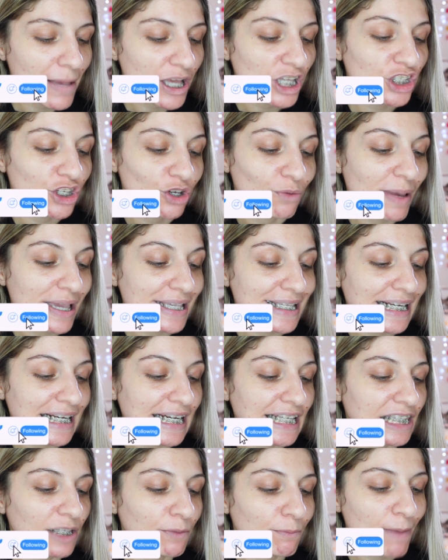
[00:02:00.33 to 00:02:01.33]
So
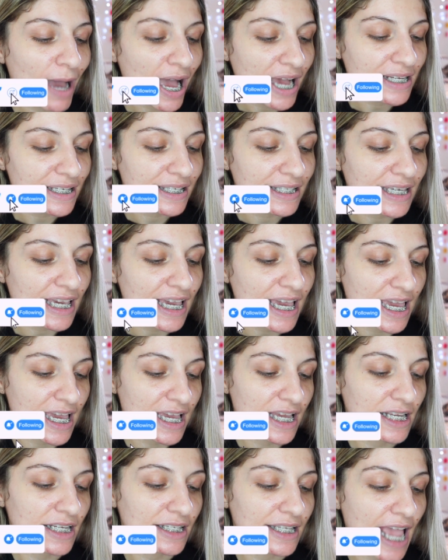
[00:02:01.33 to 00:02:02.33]
basically the mask
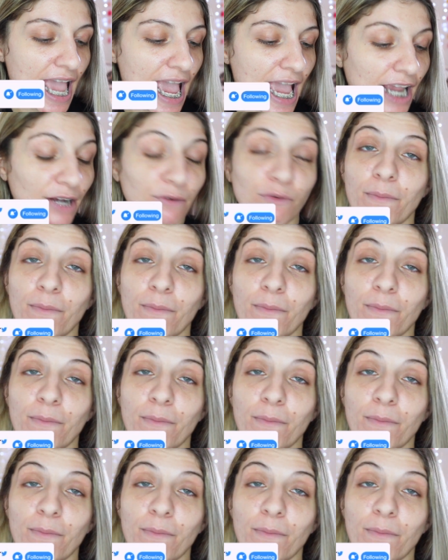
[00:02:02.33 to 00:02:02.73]
is a